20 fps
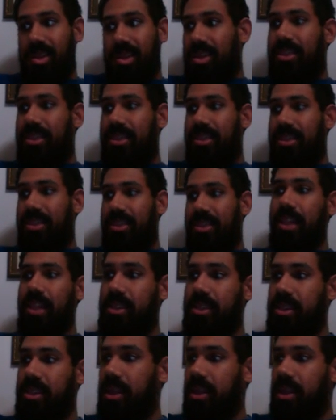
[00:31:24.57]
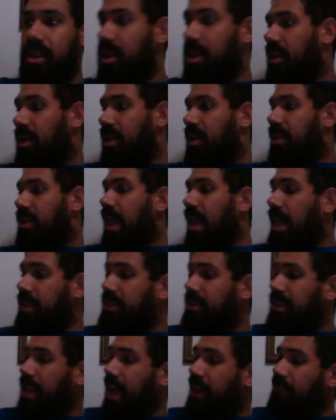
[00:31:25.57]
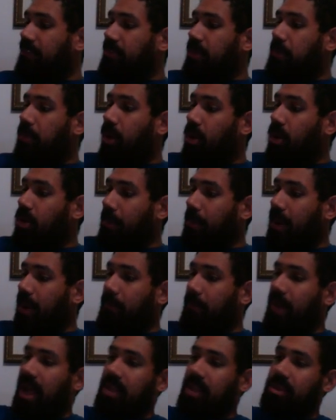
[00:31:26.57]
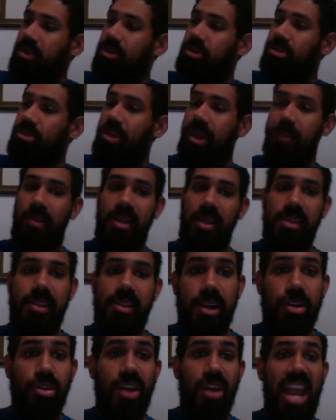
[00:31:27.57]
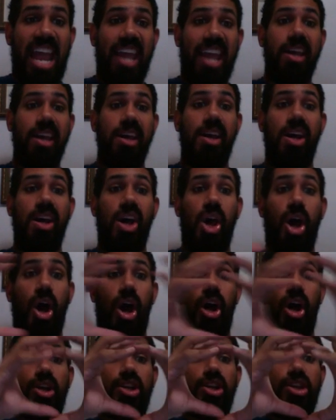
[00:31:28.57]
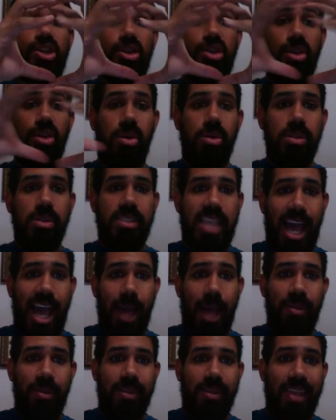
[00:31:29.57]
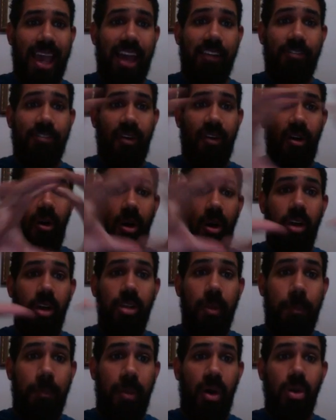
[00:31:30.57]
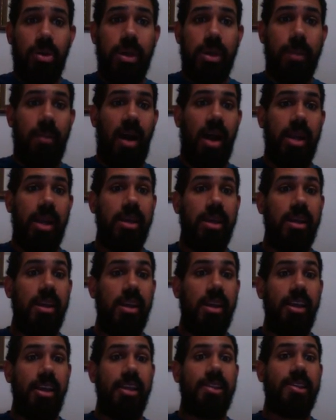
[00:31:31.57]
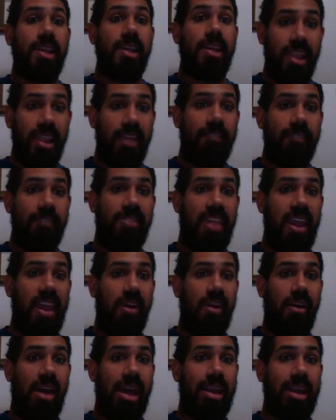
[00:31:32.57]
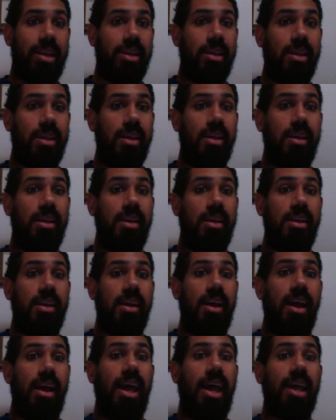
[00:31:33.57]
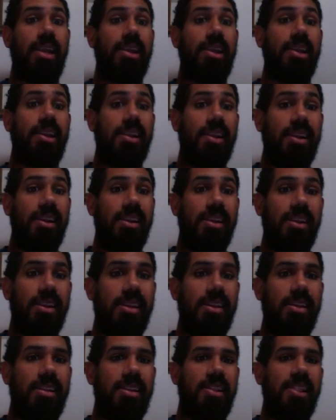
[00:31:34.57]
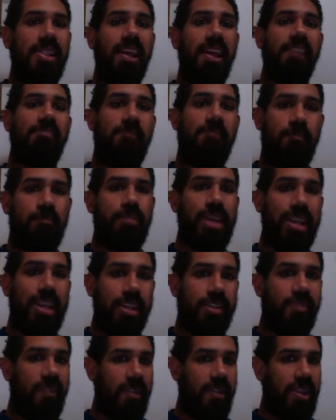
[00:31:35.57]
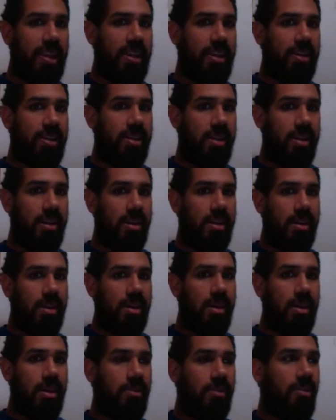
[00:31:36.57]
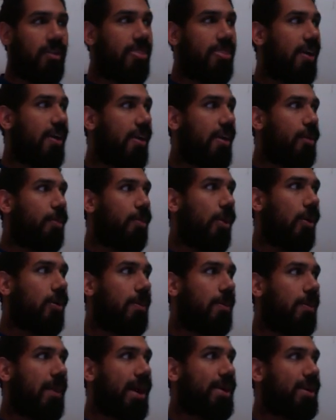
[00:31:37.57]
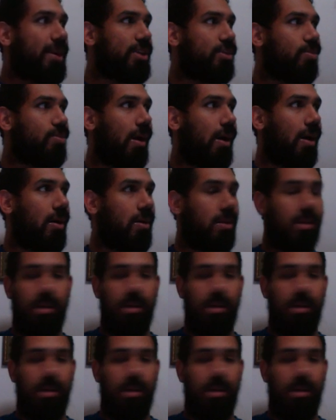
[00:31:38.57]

Cause that's every Pokemon Master's dream, is to create a huge habitat for all the Pokemon to live there and live peacefully with other Pokemon as well.